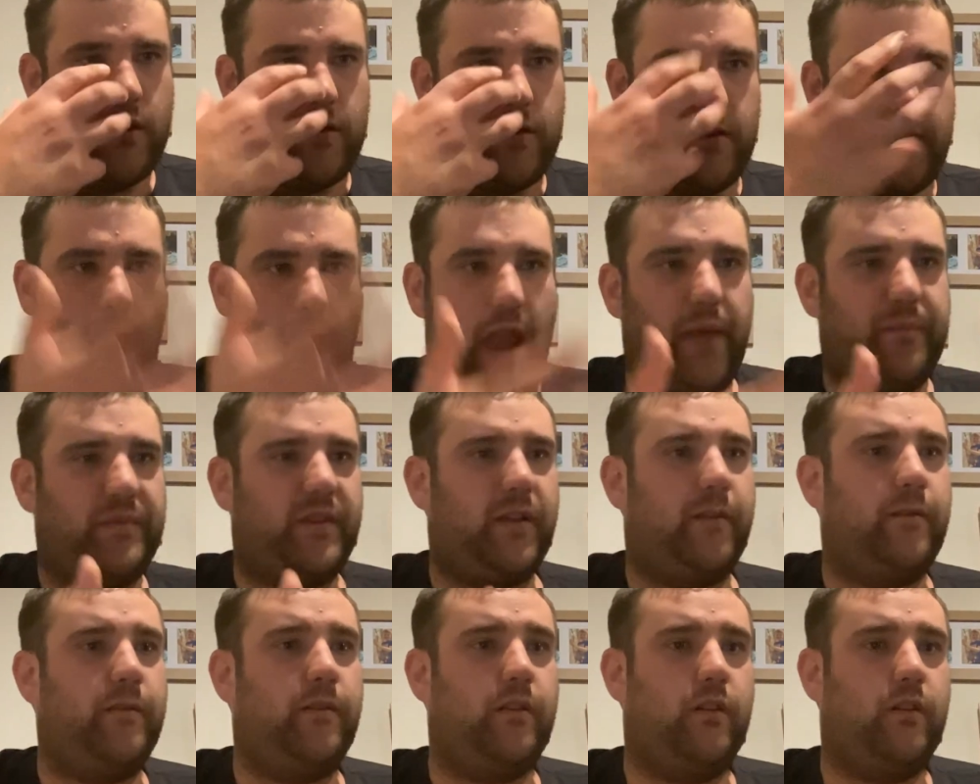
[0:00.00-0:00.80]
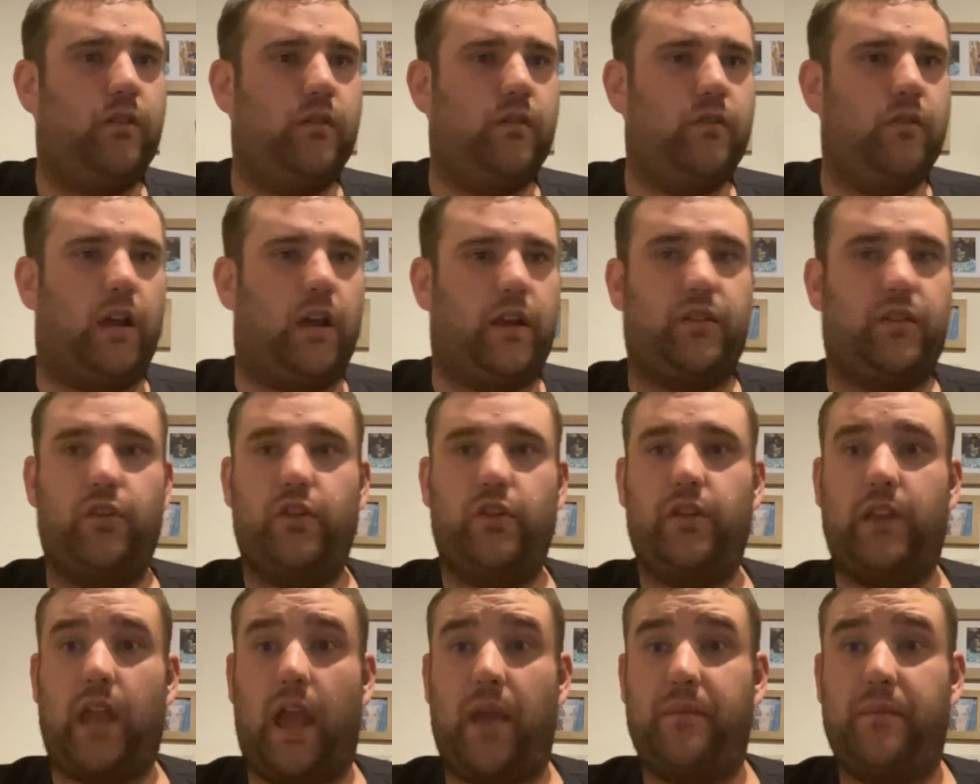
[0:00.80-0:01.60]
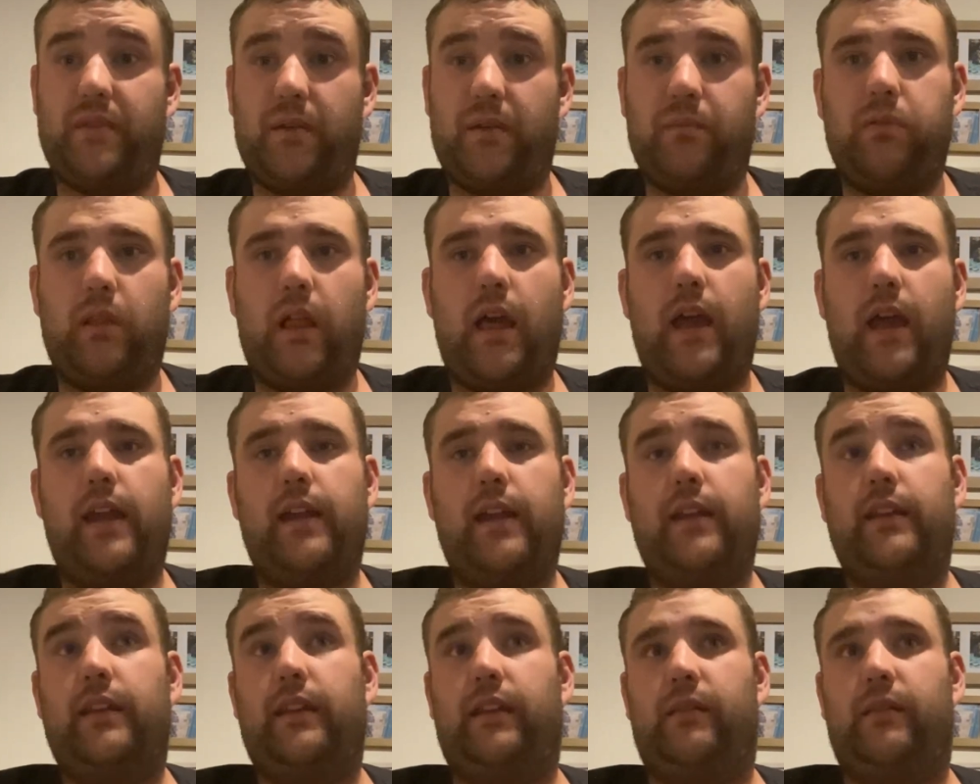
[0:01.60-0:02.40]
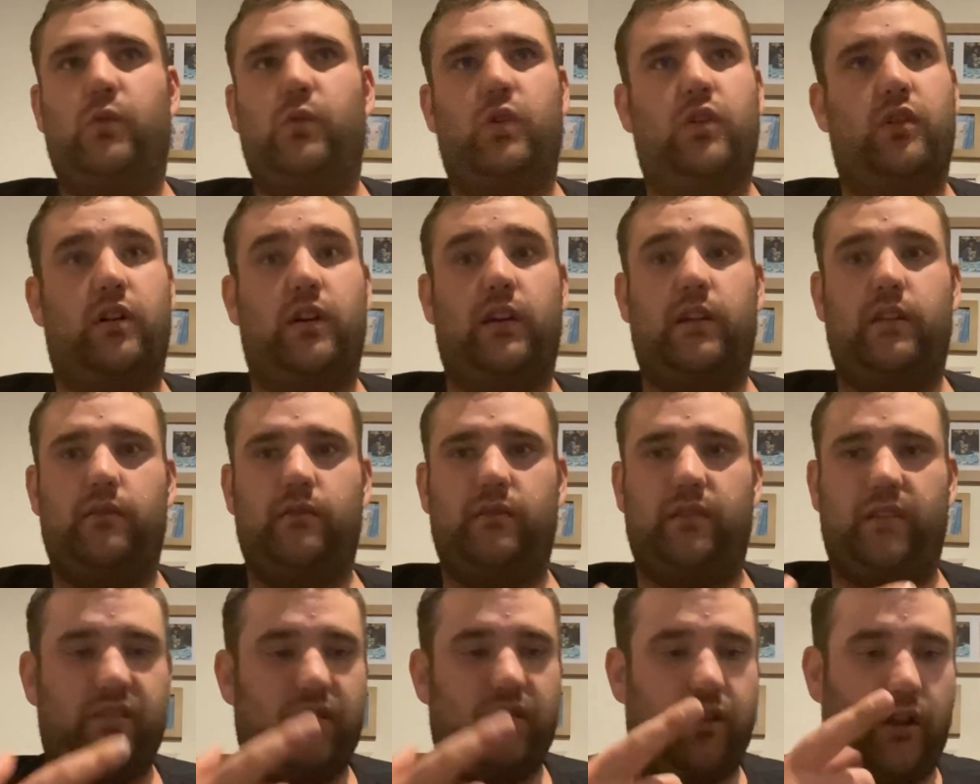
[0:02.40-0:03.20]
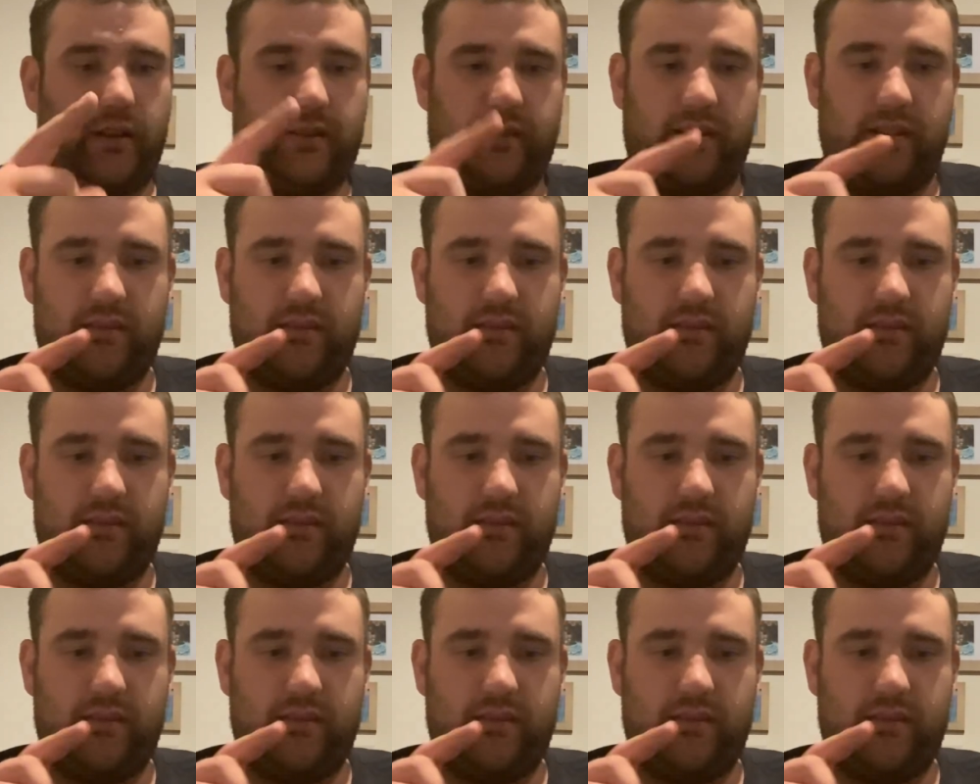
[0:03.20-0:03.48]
games of like new games I played and what I just like